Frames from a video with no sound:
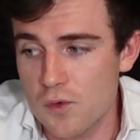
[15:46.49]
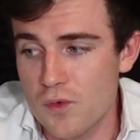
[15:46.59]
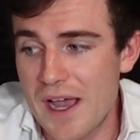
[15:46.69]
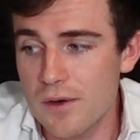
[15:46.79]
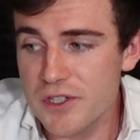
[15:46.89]

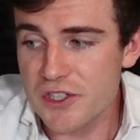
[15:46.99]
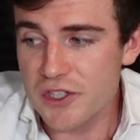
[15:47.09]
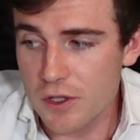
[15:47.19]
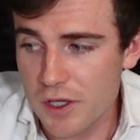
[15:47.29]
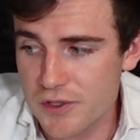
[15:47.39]
roundish
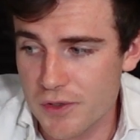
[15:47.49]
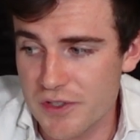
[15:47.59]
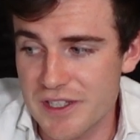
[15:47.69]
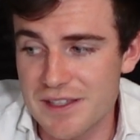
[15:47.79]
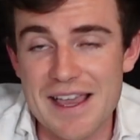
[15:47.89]

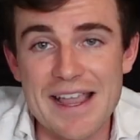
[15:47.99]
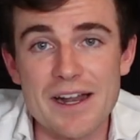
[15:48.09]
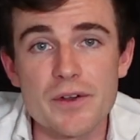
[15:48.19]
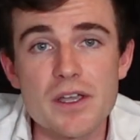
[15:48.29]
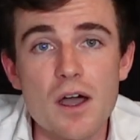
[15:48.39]
clusters in the
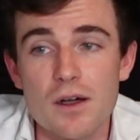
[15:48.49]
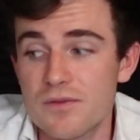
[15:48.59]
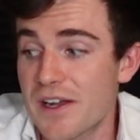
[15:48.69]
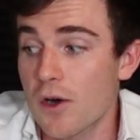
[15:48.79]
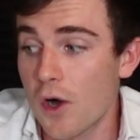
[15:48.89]
area
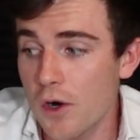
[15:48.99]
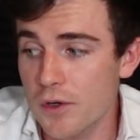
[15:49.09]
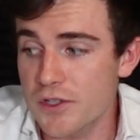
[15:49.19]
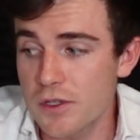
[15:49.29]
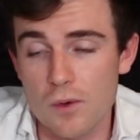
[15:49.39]
of their
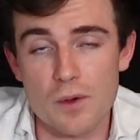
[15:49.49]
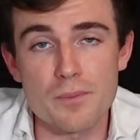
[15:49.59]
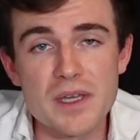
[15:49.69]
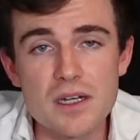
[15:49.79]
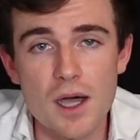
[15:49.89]
heart or
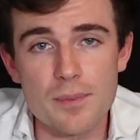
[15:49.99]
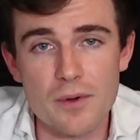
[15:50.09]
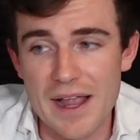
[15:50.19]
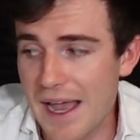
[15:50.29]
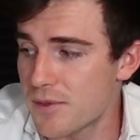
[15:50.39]

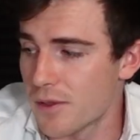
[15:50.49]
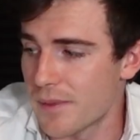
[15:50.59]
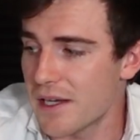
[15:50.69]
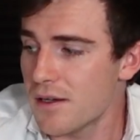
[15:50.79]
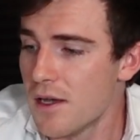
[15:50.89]
mid-upper
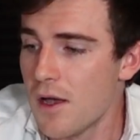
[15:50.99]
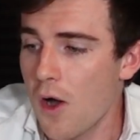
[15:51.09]
abdomen